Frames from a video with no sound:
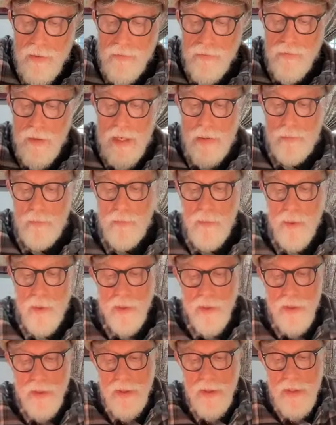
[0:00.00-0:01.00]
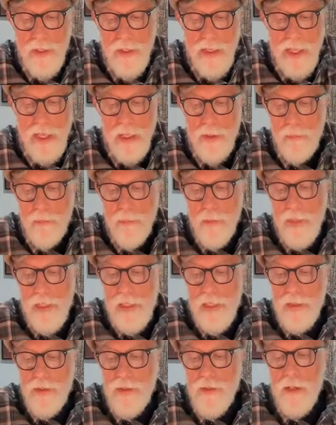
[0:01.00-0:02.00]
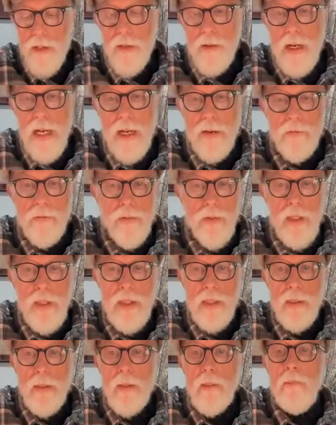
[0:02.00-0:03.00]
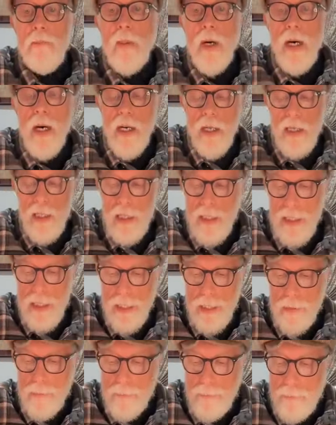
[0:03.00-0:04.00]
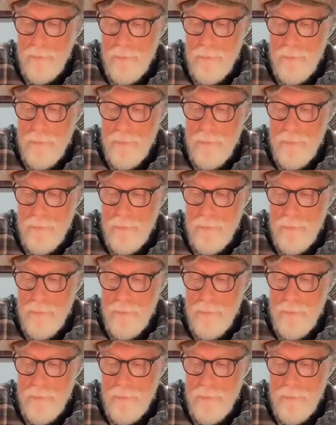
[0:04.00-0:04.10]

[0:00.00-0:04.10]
fretboard and bridge are African mahogany.